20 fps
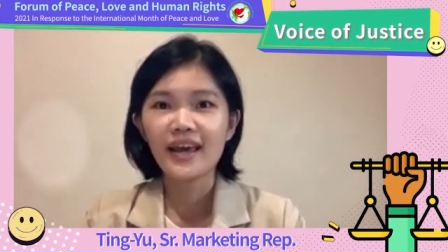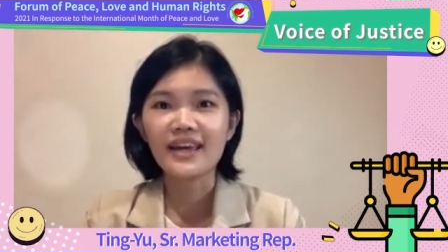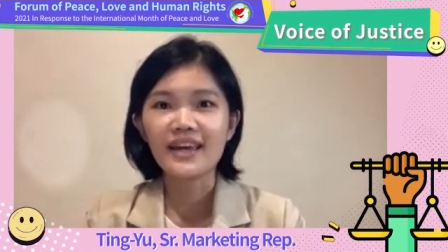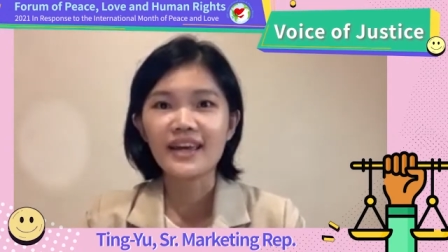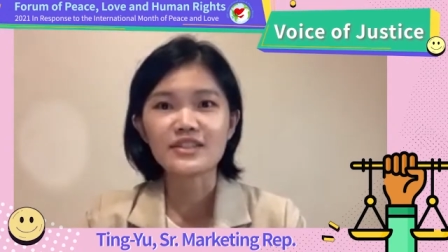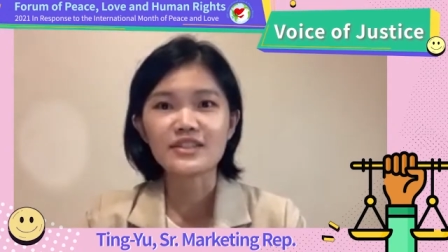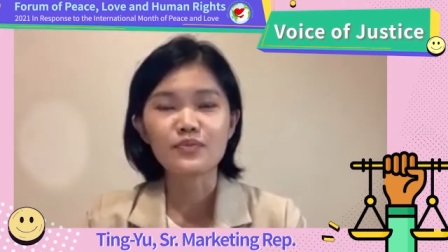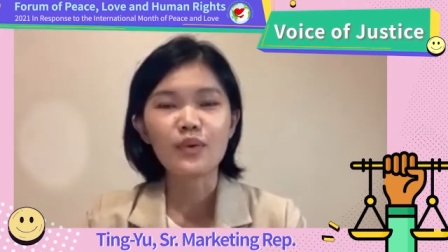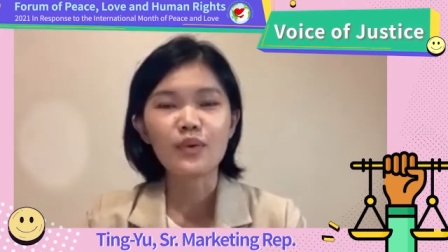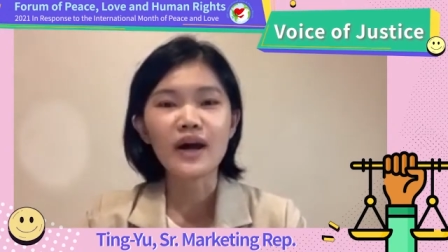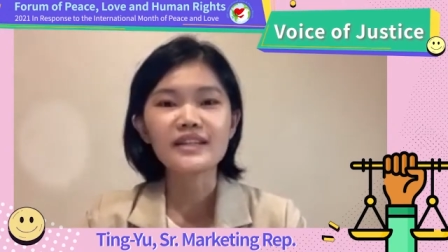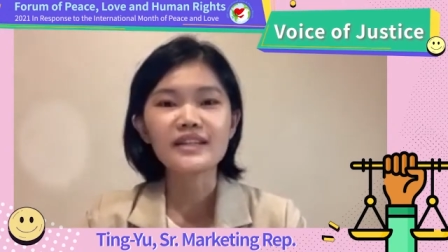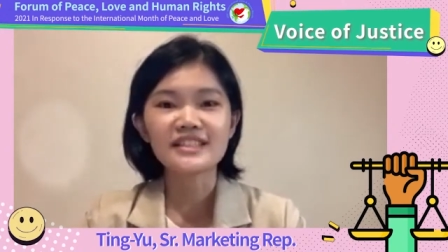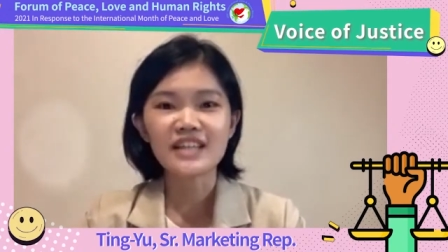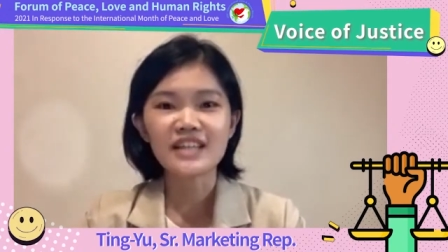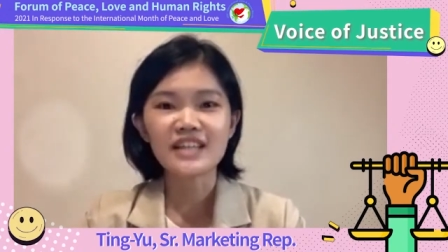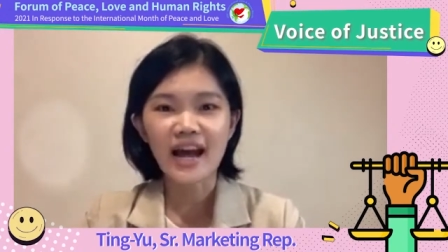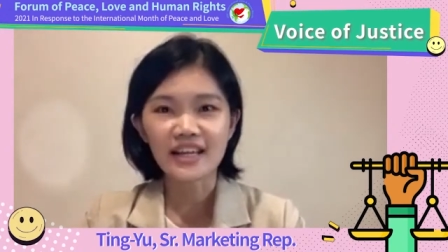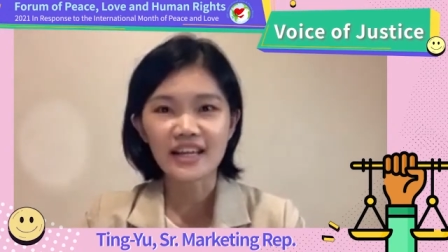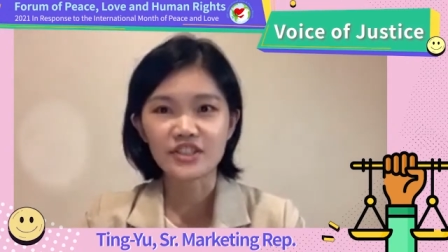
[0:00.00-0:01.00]
is what
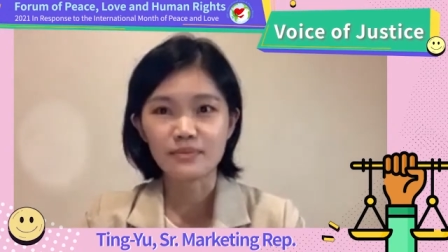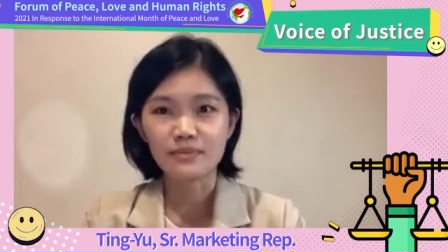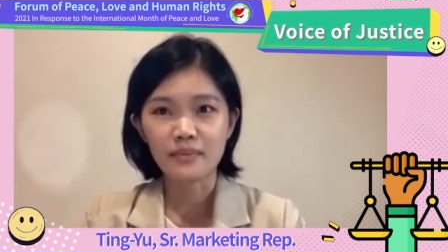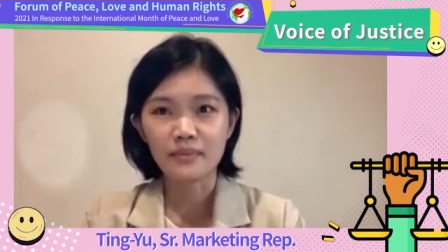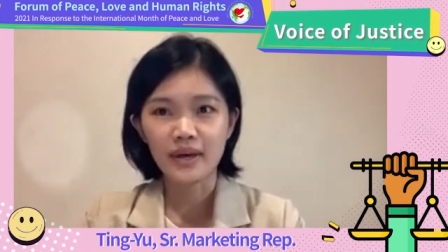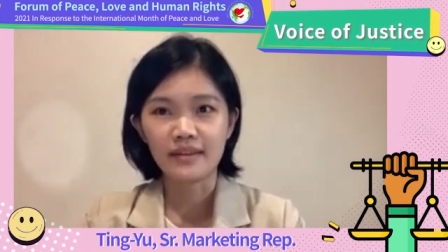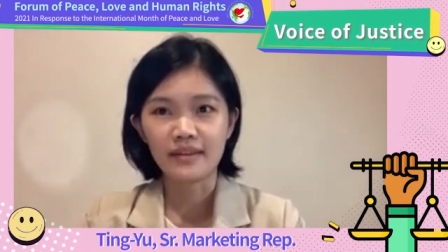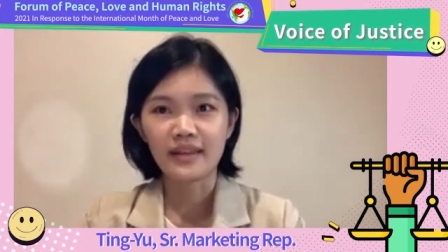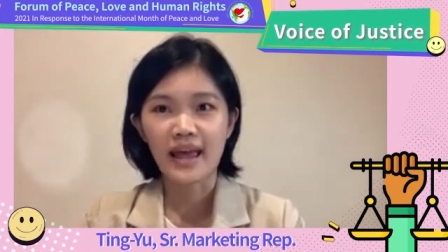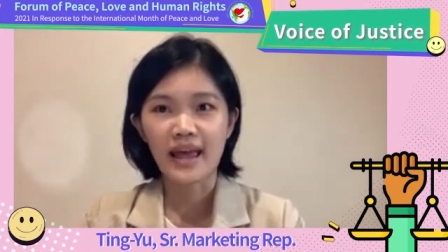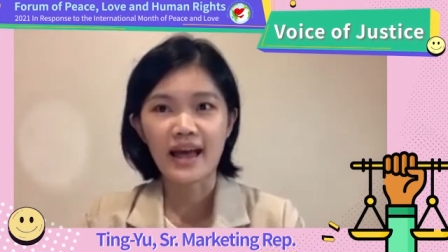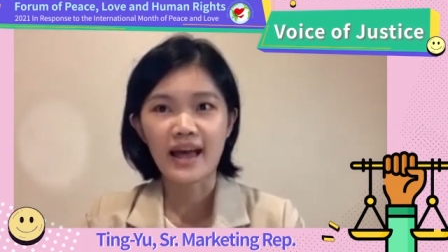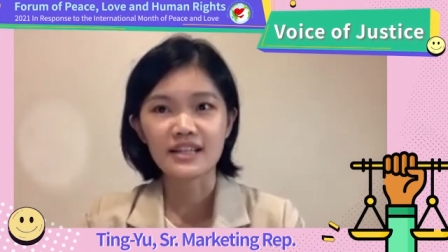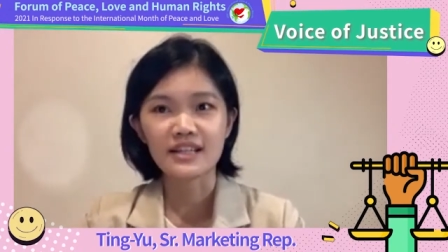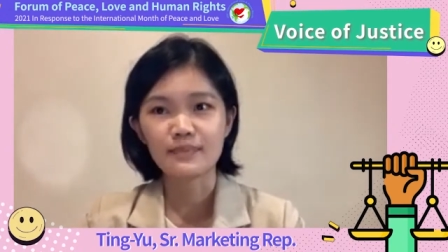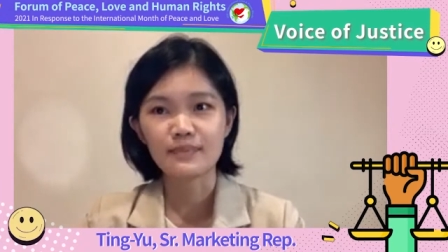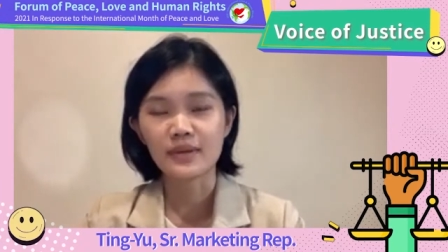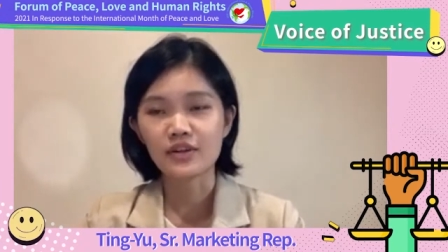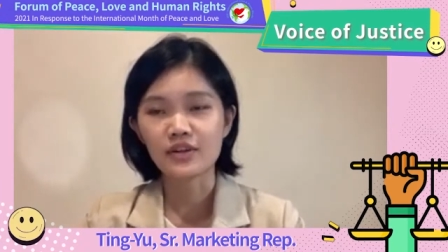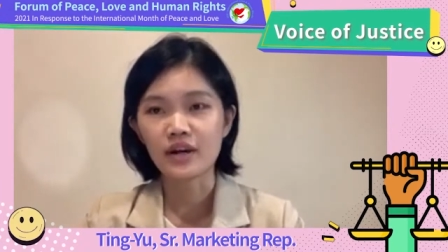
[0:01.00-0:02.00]
Tai Ji Men has
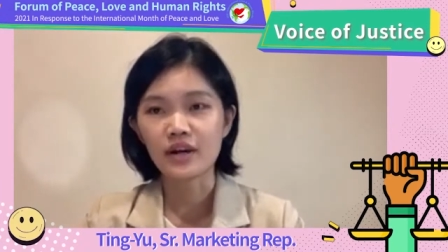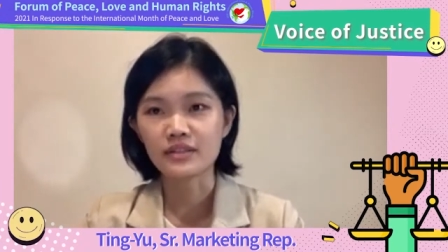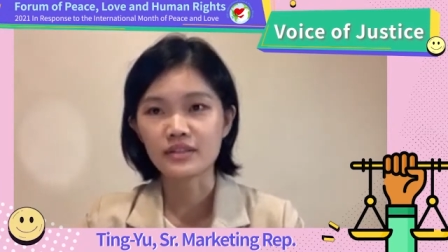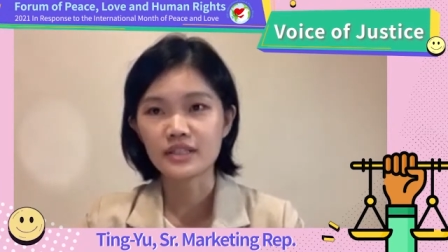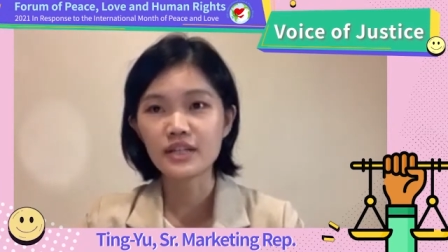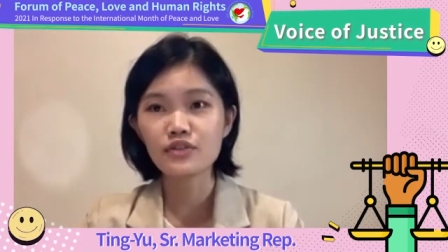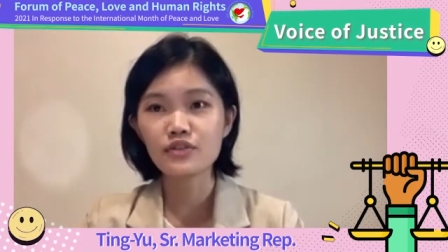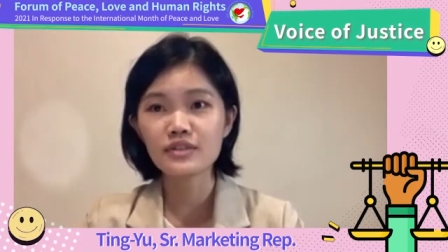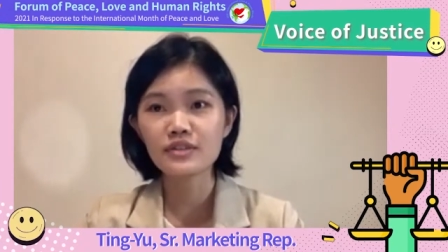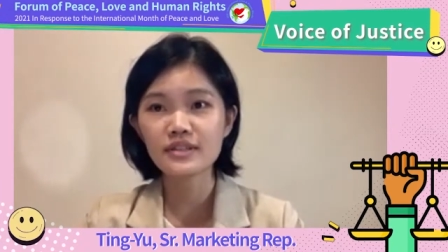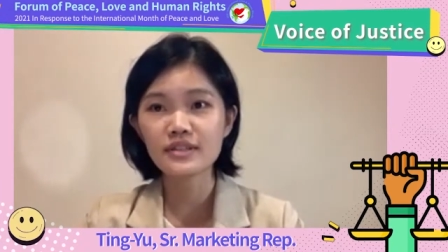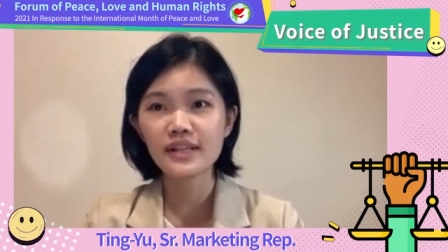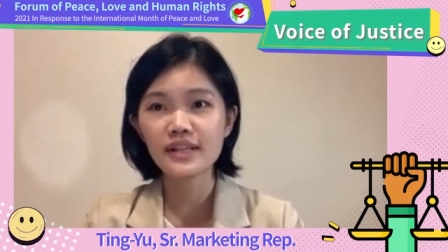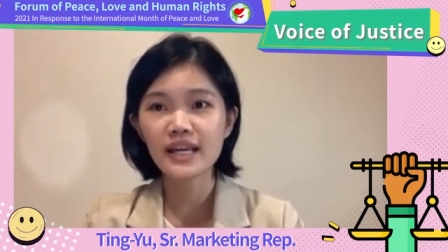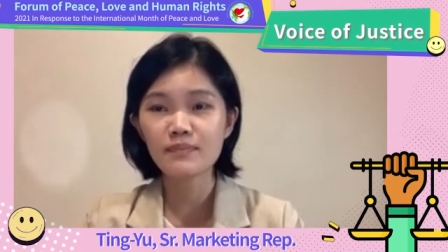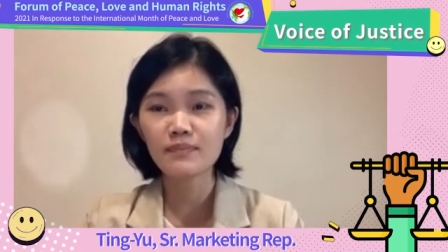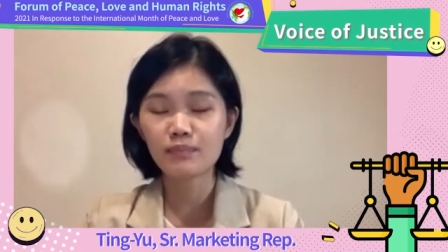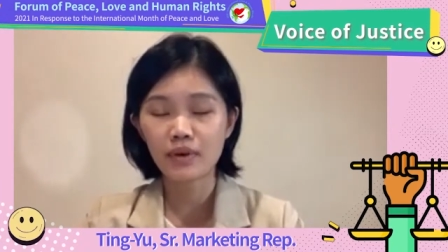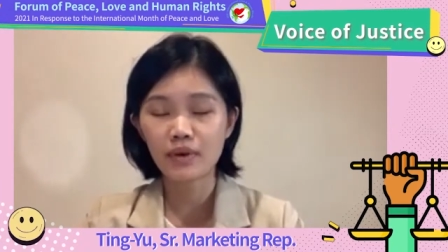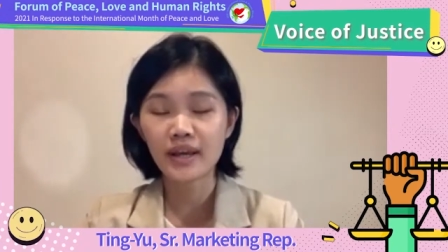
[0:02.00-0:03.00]
been
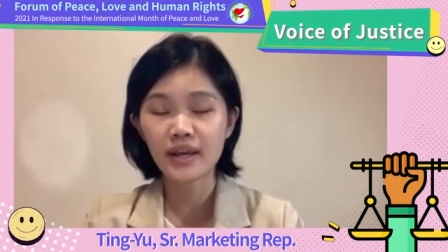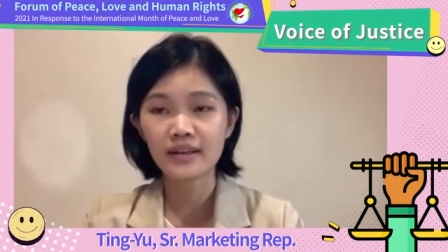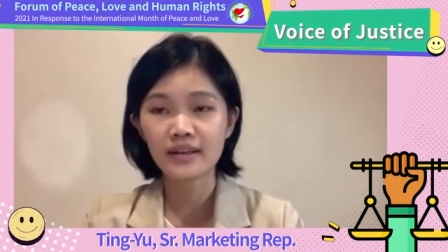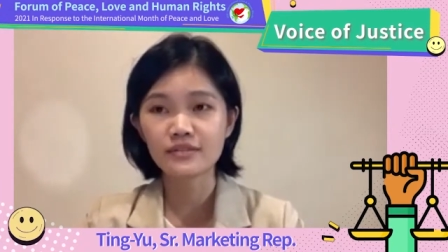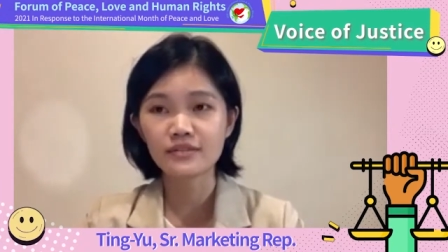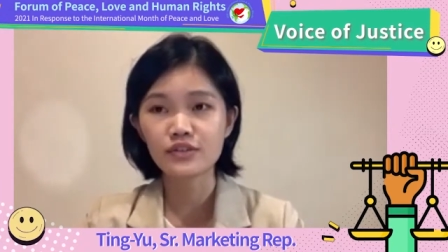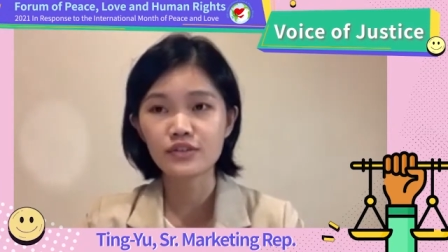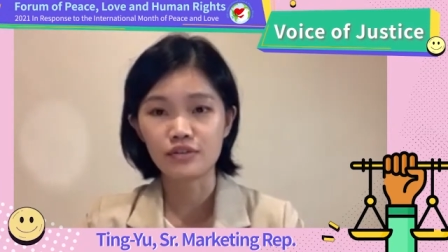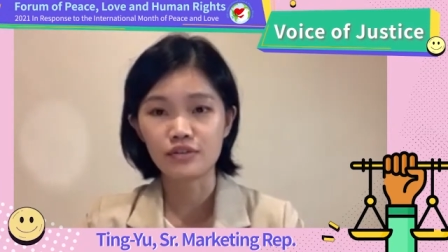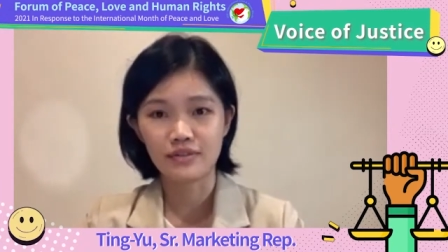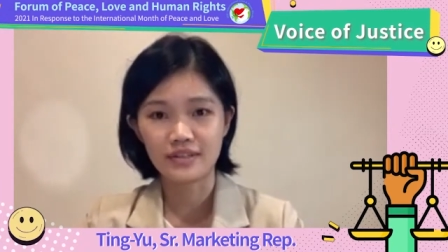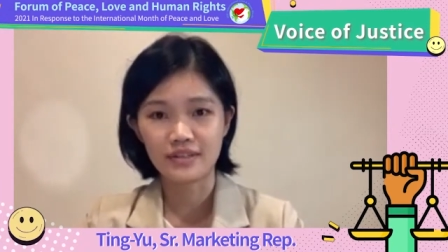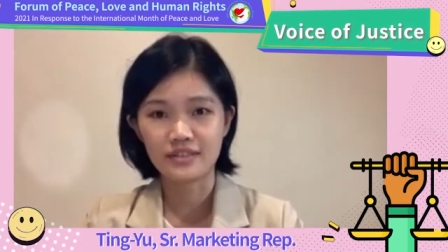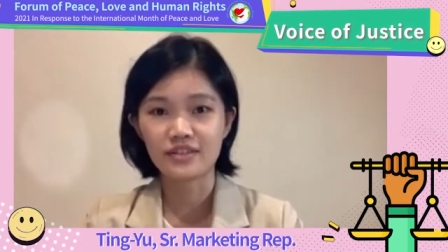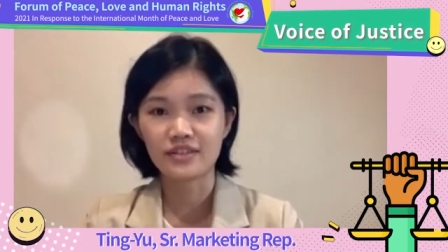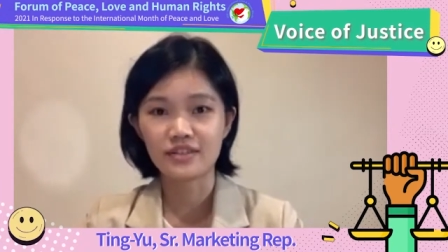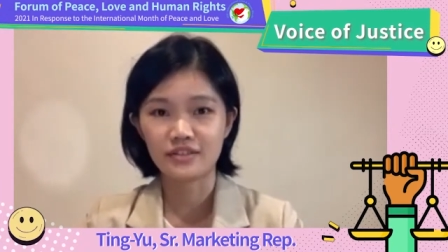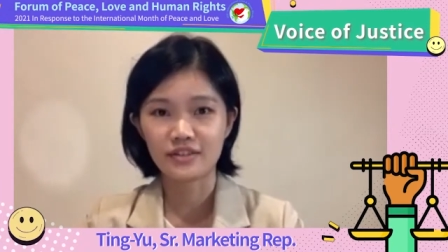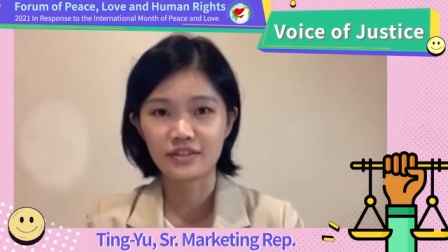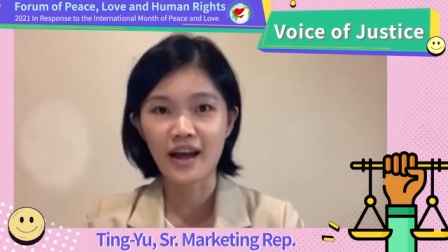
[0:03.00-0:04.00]
continuously bringing to this
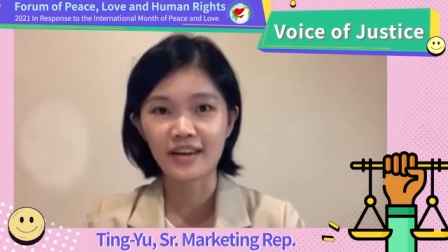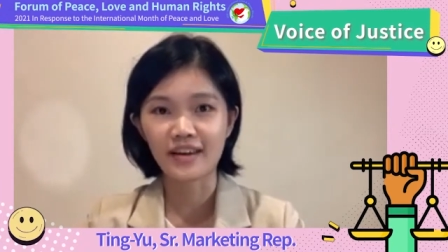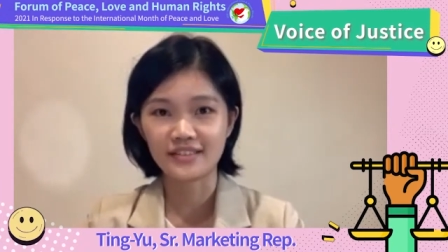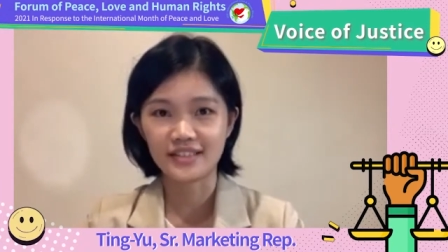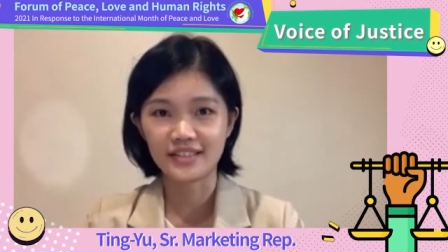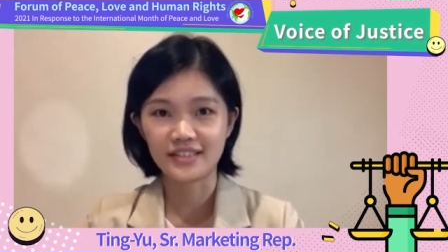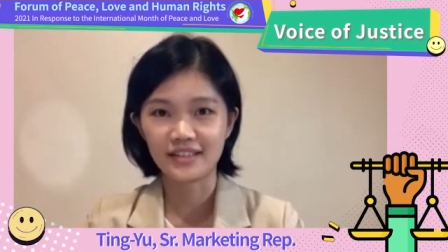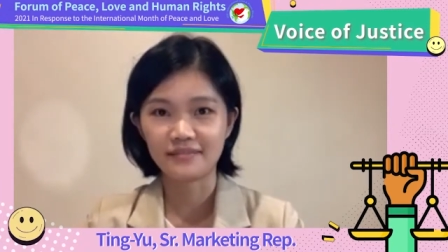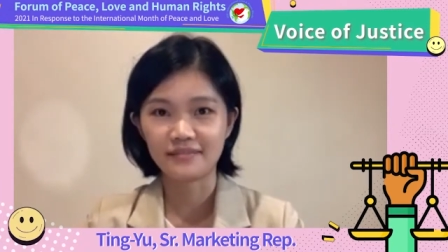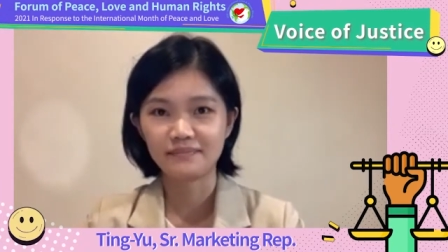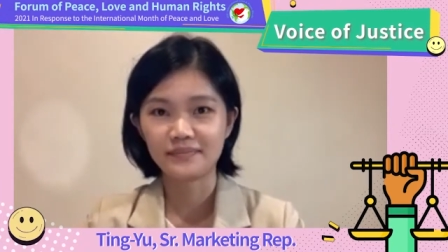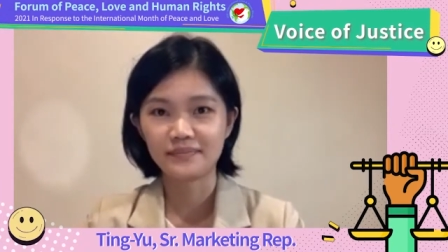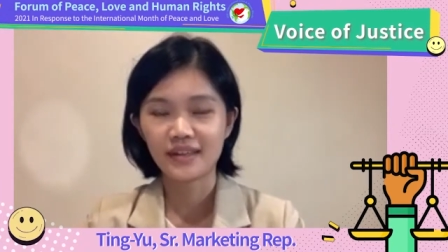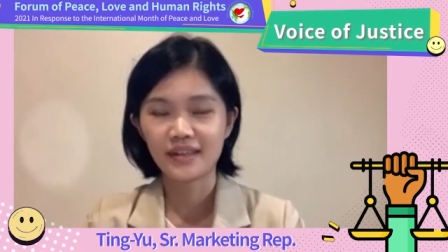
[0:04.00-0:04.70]
society.